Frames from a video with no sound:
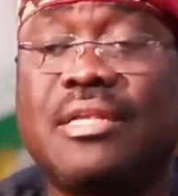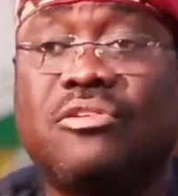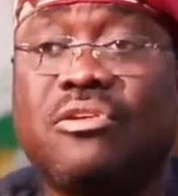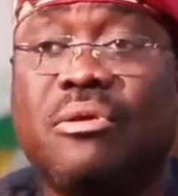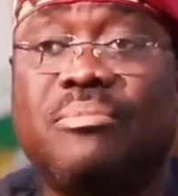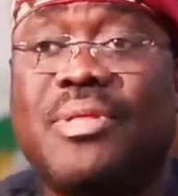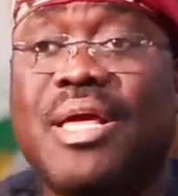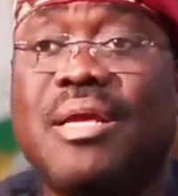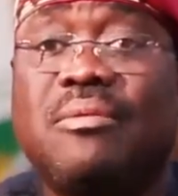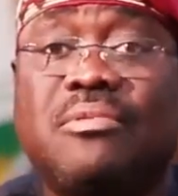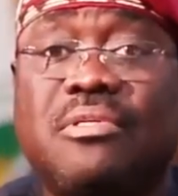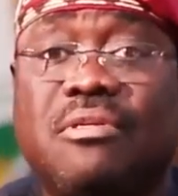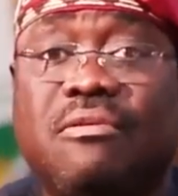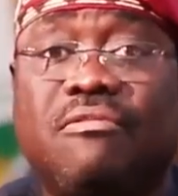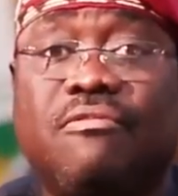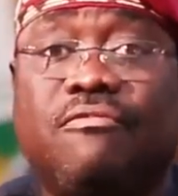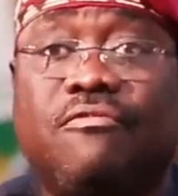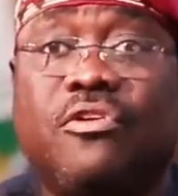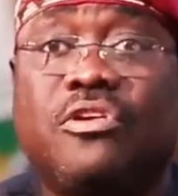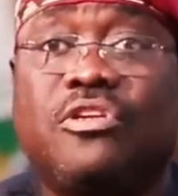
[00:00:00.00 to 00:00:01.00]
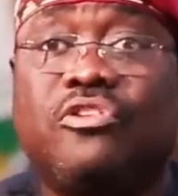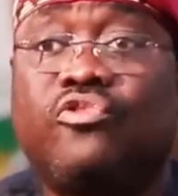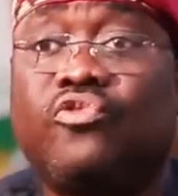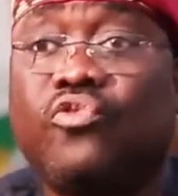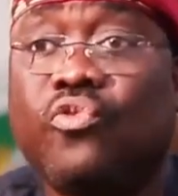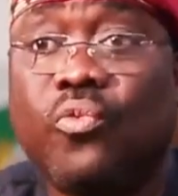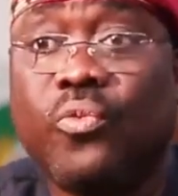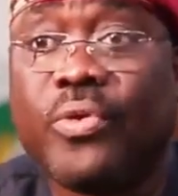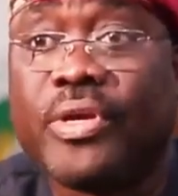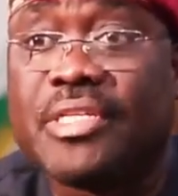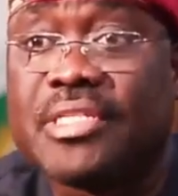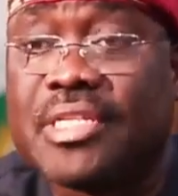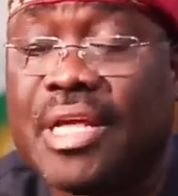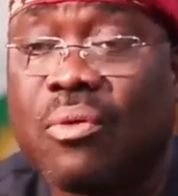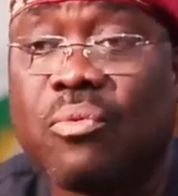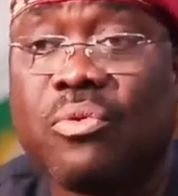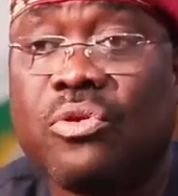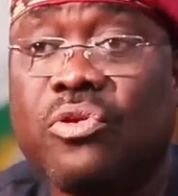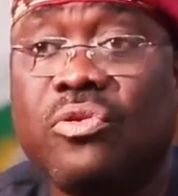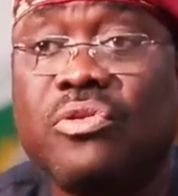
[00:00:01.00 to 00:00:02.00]
And sometimes for the 2 weeks
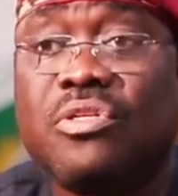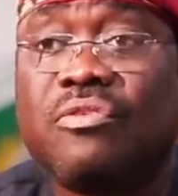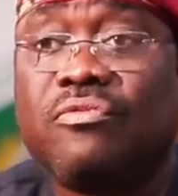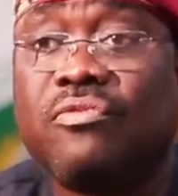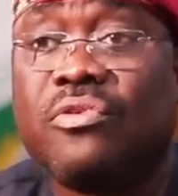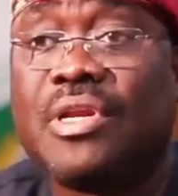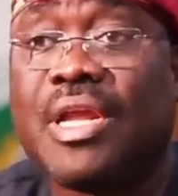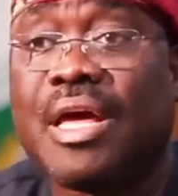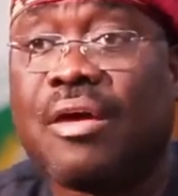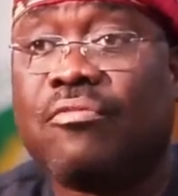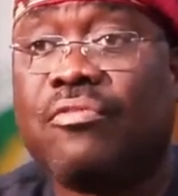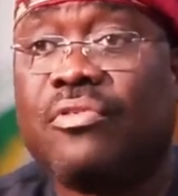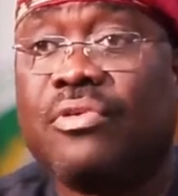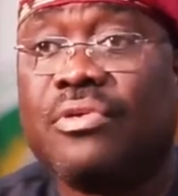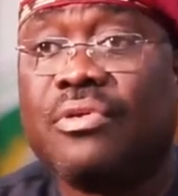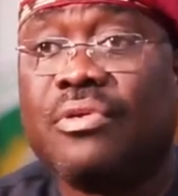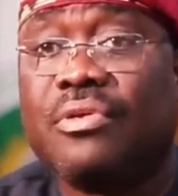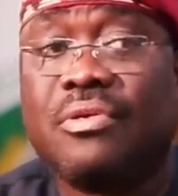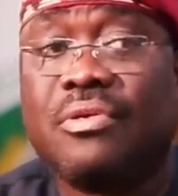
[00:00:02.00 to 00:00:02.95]
that we don't even have